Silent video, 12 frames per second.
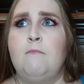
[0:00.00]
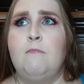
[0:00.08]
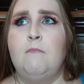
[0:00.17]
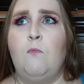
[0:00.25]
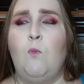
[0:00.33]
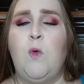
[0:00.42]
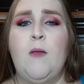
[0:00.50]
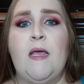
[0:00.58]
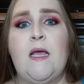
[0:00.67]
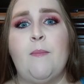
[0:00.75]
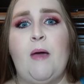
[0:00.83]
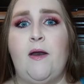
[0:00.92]
we make
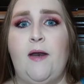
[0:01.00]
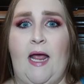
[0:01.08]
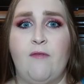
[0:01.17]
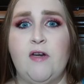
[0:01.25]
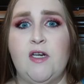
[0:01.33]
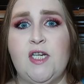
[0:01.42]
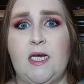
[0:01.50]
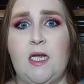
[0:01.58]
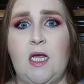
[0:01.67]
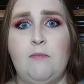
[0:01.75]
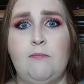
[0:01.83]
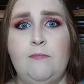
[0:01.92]
about an average
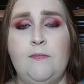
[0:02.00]
income,